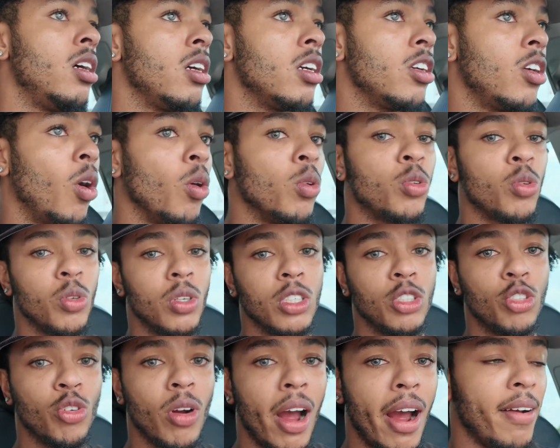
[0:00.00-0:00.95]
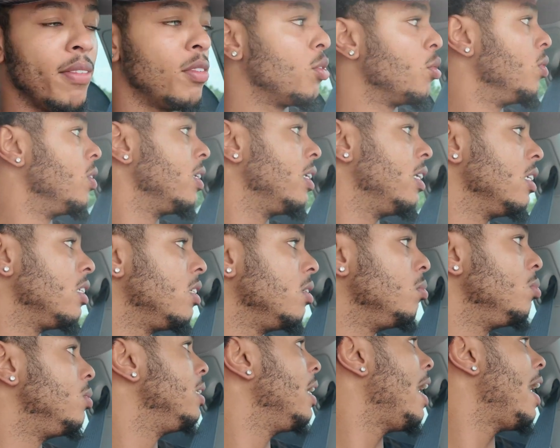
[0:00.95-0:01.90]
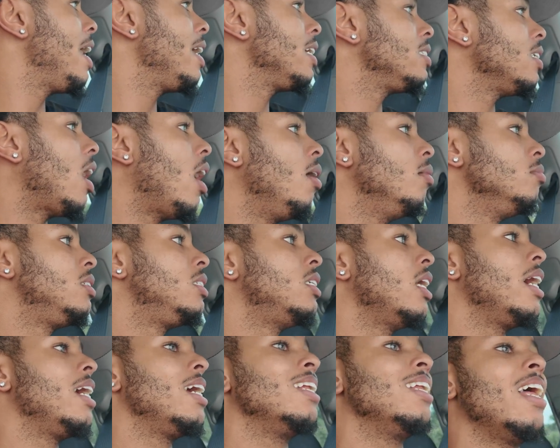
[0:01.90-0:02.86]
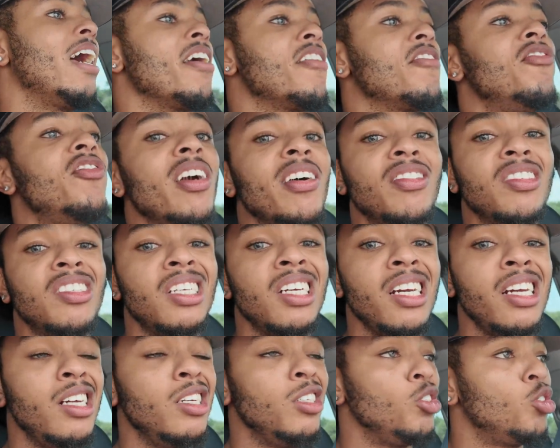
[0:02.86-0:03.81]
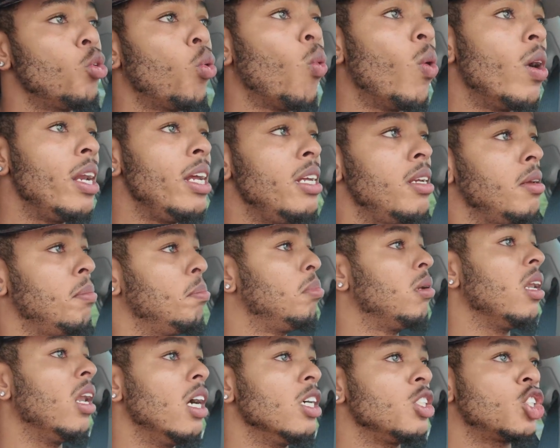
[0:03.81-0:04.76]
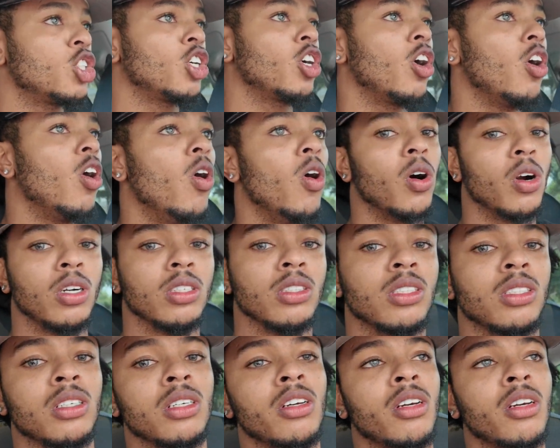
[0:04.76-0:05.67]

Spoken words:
go through the drive-thru and get them tags. I'm saying like 15, 20 plus cars.